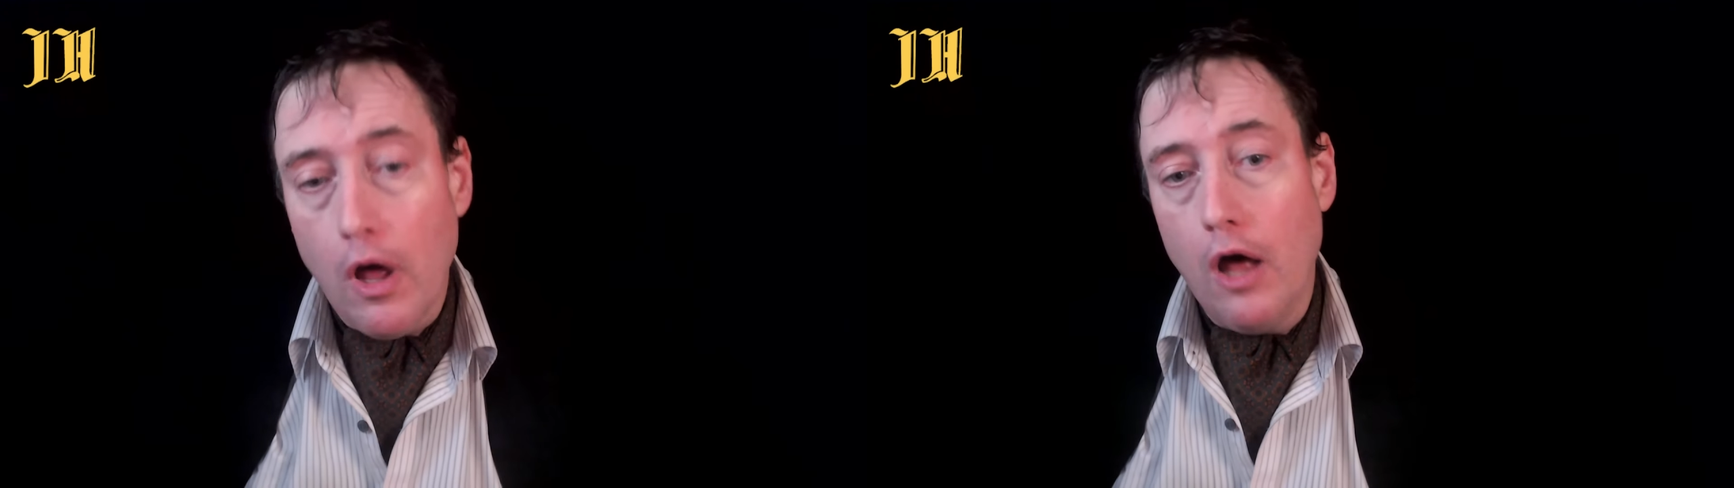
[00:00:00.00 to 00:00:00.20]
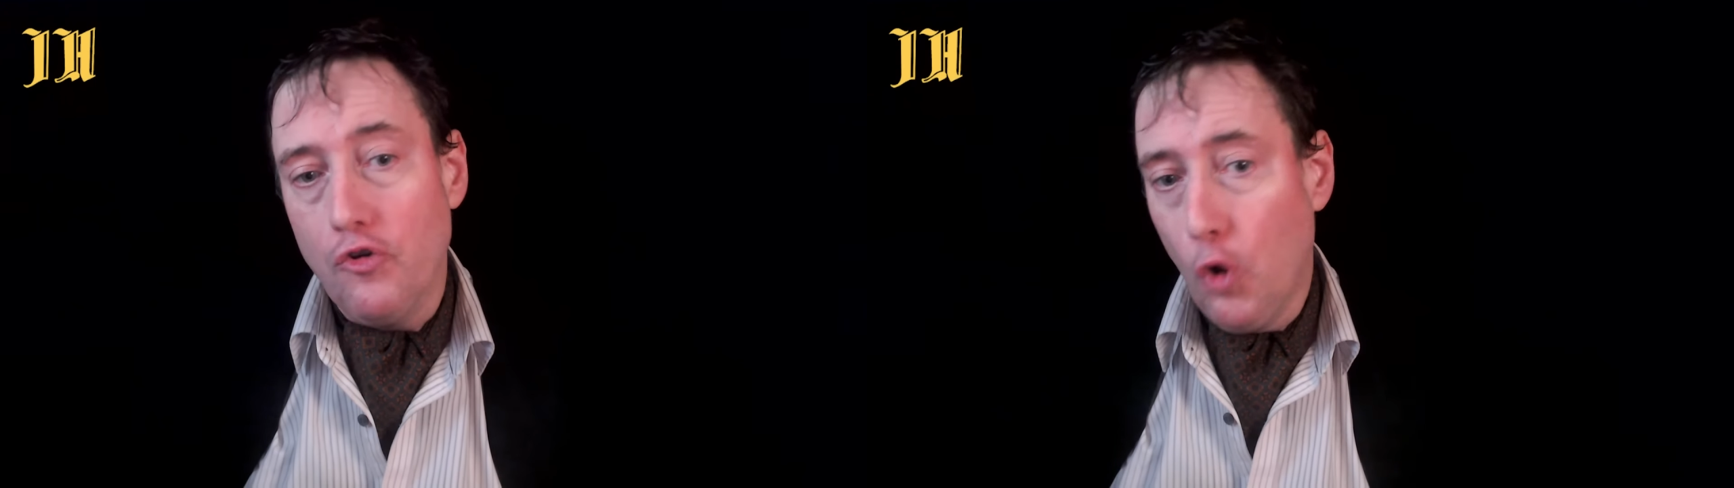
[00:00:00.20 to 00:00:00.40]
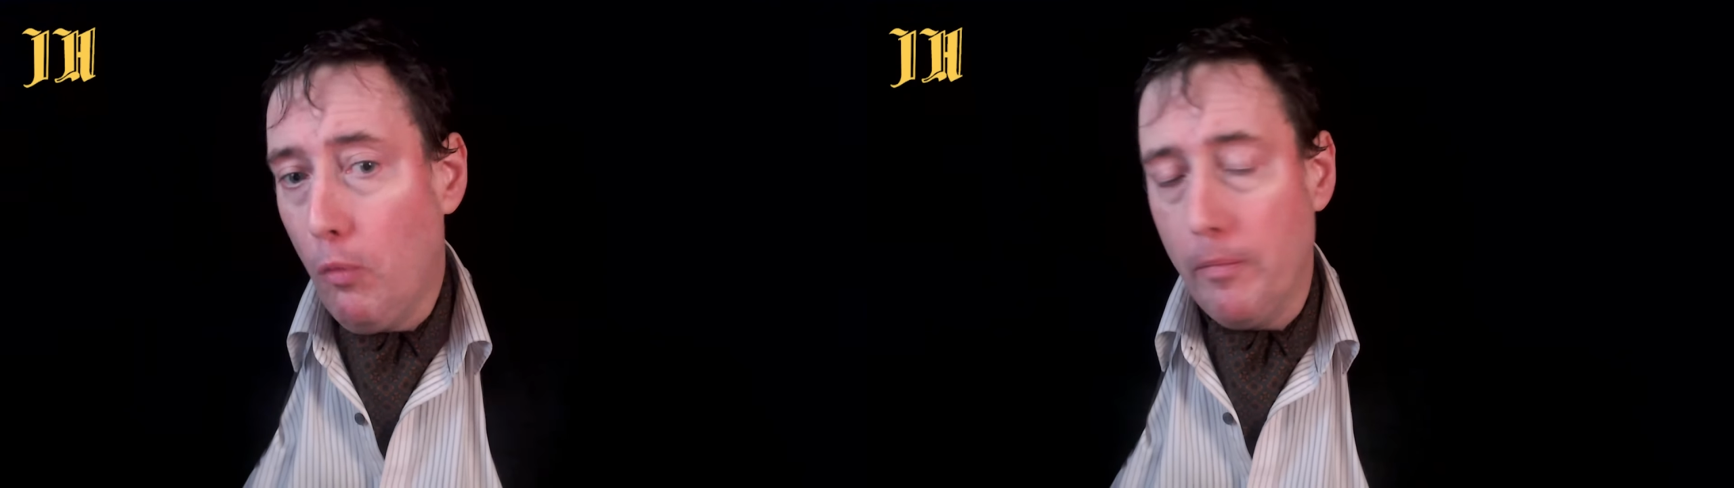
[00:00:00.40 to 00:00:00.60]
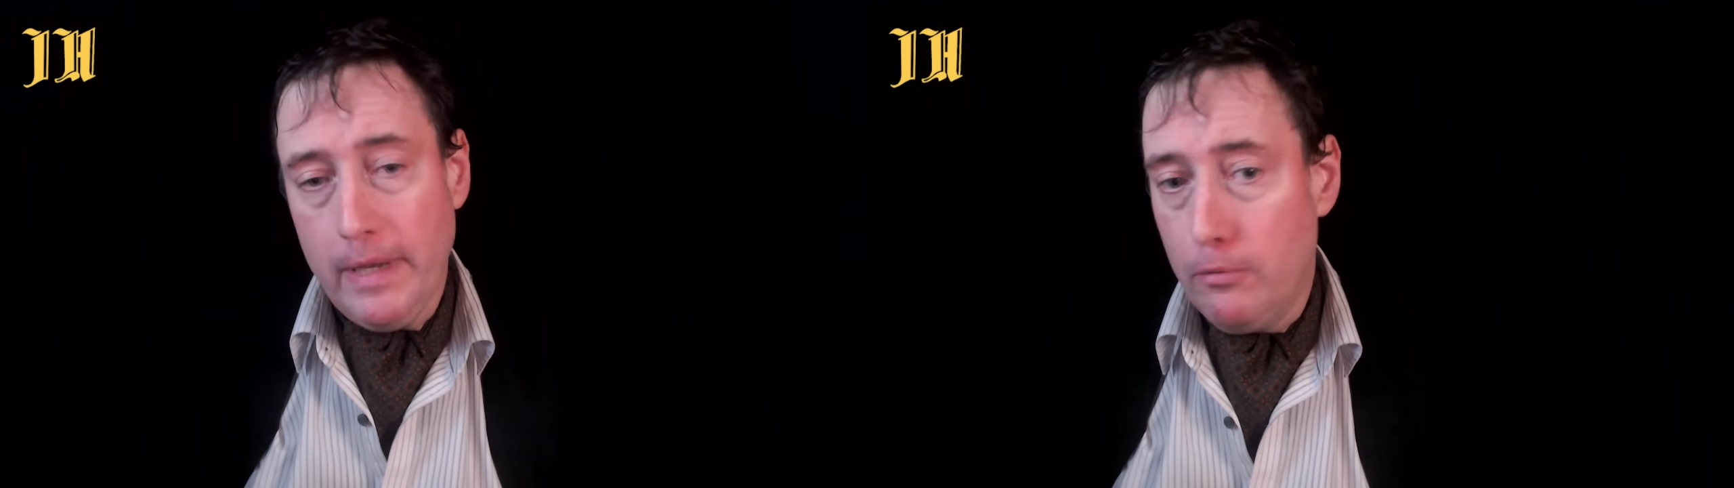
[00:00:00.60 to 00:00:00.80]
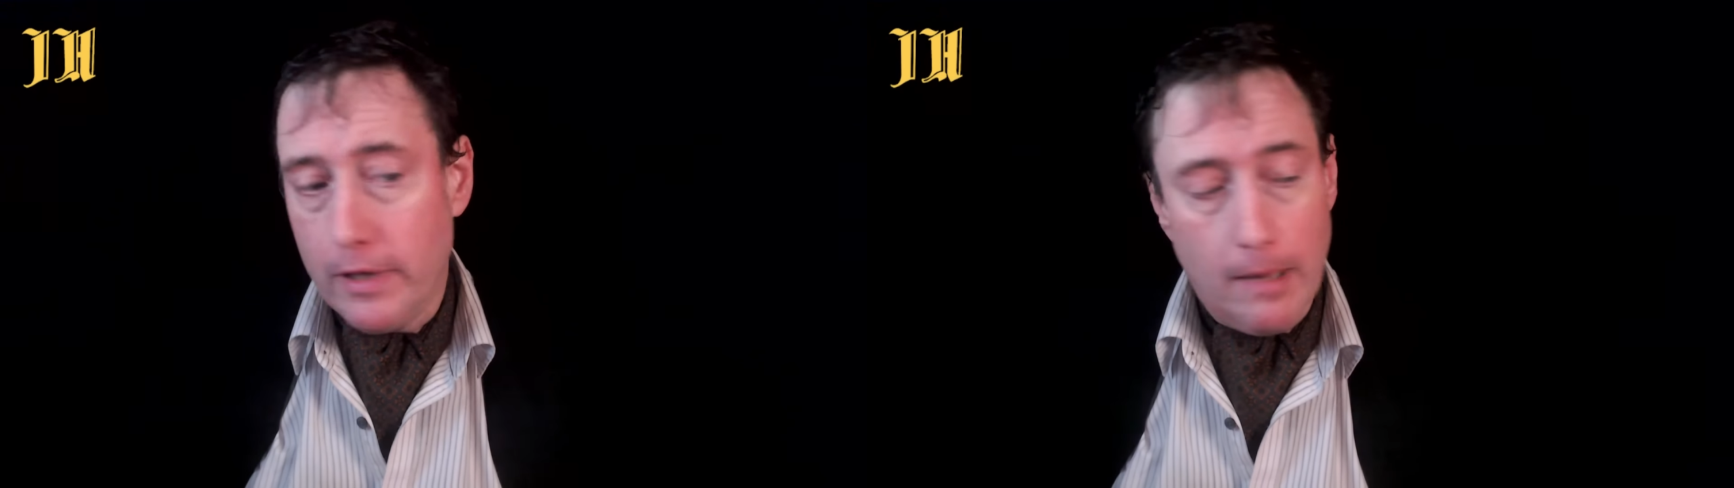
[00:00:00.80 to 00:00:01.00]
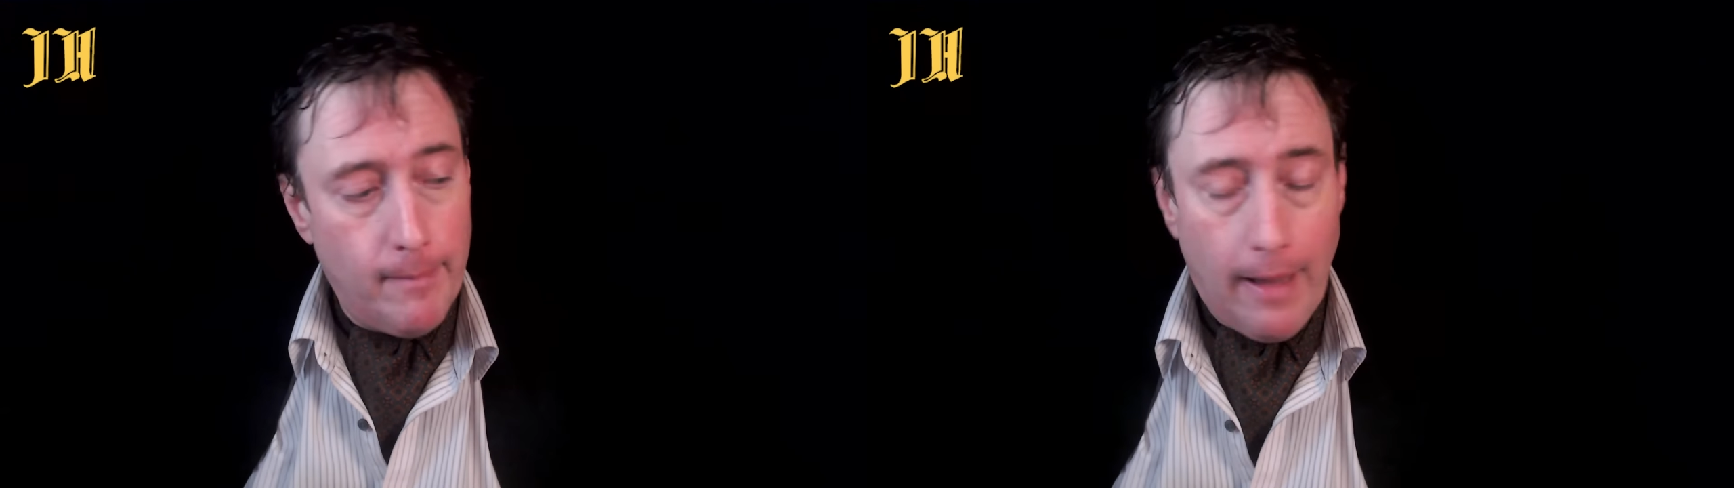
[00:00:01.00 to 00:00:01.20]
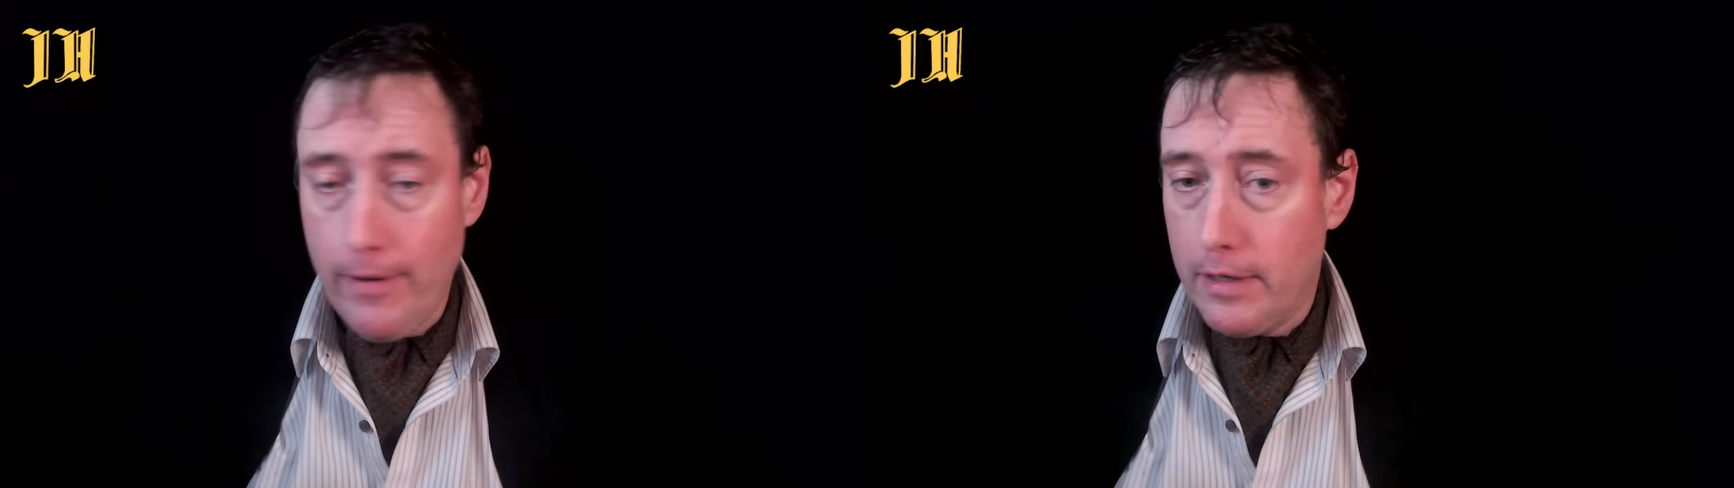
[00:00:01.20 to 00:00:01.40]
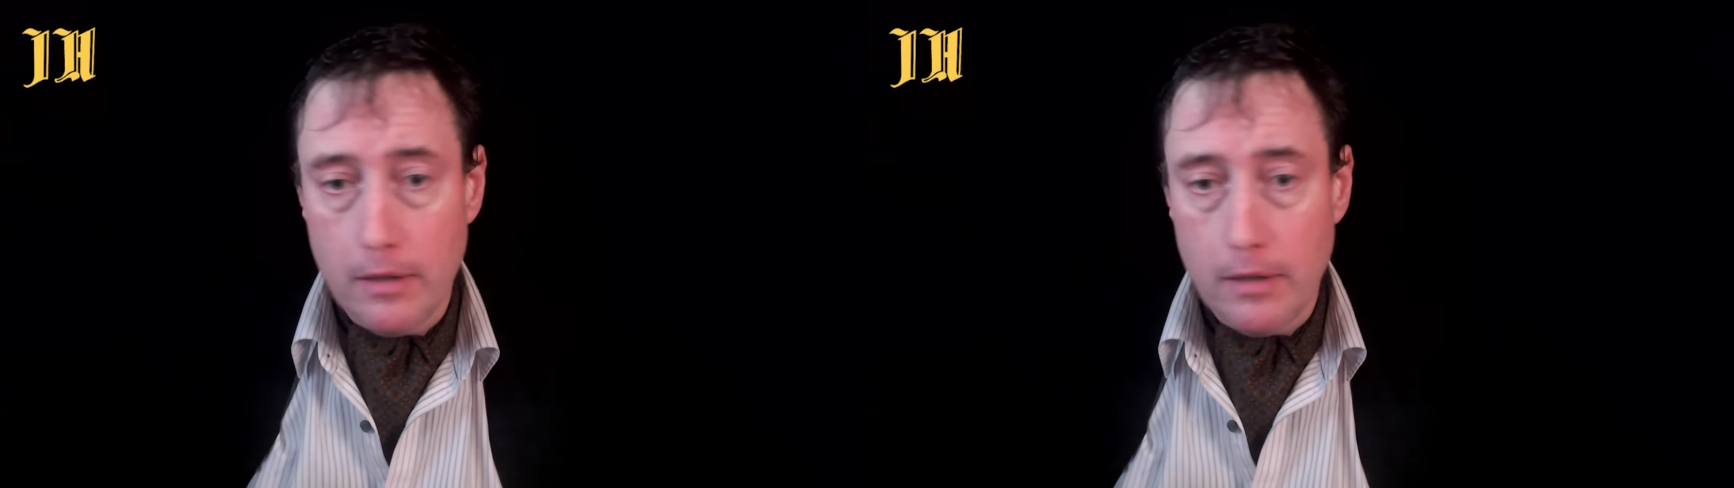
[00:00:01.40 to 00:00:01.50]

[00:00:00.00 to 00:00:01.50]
normal people get married in